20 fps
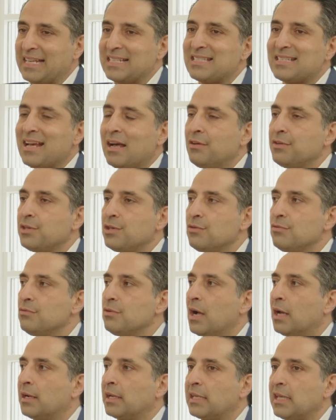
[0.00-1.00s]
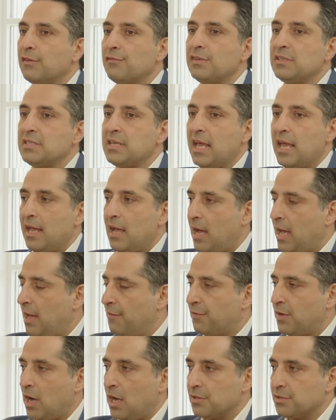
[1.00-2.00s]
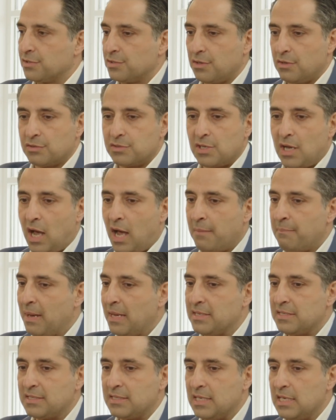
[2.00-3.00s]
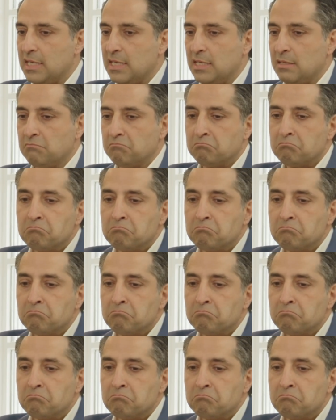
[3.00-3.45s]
tell you, on a given day, I have consults. I may see